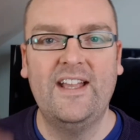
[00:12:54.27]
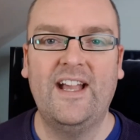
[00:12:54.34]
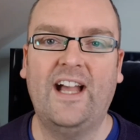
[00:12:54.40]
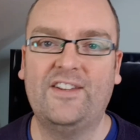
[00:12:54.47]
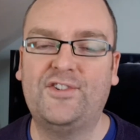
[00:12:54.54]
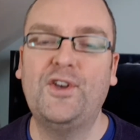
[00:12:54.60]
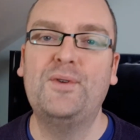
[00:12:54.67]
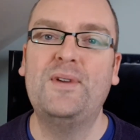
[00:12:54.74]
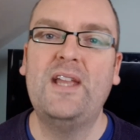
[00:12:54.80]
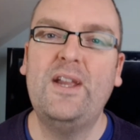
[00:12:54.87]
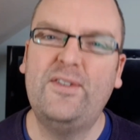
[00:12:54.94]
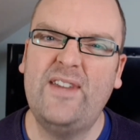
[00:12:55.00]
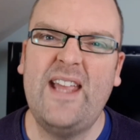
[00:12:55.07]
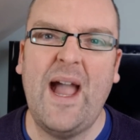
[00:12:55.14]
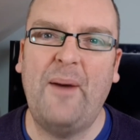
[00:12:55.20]
And so you
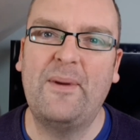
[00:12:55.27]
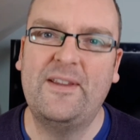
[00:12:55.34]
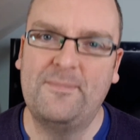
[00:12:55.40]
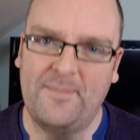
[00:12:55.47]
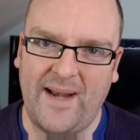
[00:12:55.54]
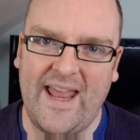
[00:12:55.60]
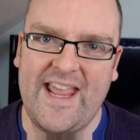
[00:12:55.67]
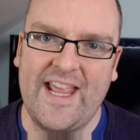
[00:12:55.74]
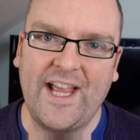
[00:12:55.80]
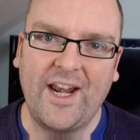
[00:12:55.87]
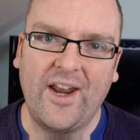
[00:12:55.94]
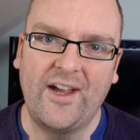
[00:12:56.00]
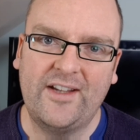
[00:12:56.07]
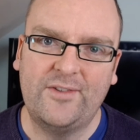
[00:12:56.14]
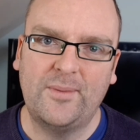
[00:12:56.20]
see how he's playing
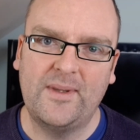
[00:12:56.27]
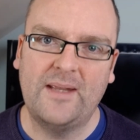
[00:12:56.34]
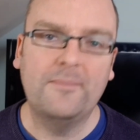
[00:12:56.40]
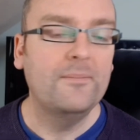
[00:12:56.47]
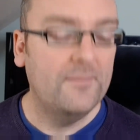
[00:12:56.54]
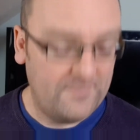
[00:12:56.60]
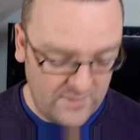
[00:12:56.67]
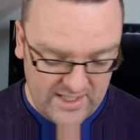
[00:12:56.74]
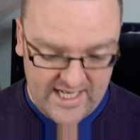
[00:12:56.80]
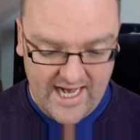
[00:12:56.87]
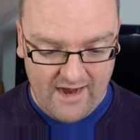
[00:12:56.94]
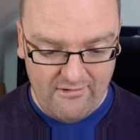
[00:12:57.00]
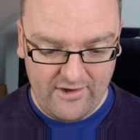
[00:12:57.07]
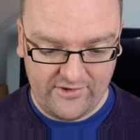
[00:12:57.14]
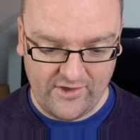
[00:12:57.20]
light with him. But he
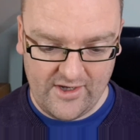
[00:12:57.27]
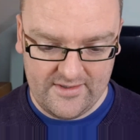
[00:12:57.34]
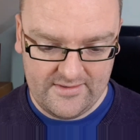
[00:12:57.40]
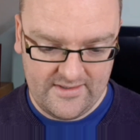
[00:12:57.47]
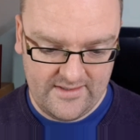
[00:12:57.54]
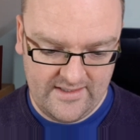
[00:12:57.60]
carries on.